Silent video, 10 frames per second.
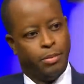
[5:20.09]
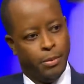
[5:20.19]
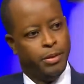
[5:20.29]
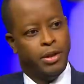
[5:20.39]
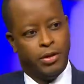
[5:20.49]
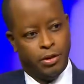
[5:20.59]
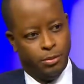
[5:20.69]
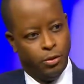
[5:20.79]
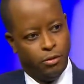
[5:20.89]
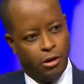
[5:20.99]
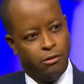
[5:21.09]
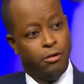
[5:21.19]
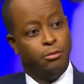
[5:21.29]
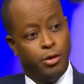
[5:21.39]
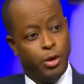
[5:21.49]
populates your bone marrow
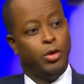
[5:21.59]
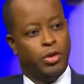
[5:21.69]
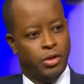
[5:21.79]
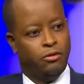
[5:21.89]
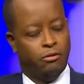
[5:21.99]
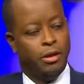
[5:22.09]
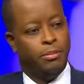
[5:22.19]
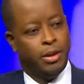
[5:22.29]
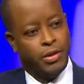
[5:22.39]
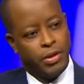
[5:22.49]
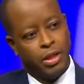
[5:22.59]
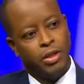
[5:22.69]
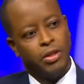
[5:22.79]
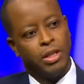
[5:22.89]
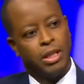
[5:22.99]
and produces red blood
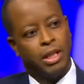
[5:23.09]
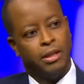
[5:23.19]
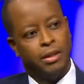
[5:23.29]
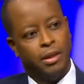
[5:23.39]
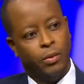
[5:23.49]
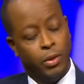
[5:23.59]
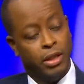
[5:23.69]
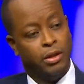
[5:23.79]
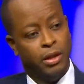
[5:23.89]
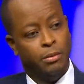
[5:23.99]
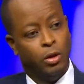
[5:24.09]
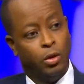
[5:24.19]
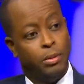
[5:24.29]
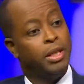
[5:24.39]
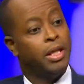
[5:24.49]
cells that are with
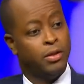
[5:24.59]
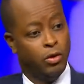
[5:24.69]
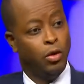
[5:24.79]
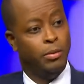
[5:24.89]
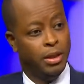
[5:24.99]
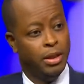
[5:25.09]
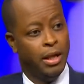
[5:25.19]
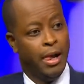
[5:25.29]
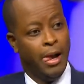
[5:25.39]
hemoglobin that's normal.